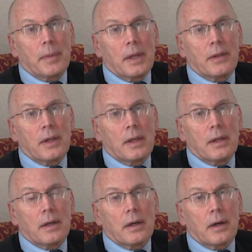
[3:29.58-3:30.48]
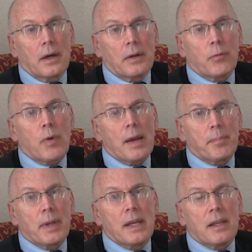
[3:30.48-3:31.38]
in the
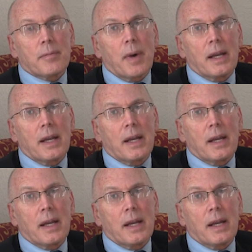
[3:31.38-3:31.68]
right beneath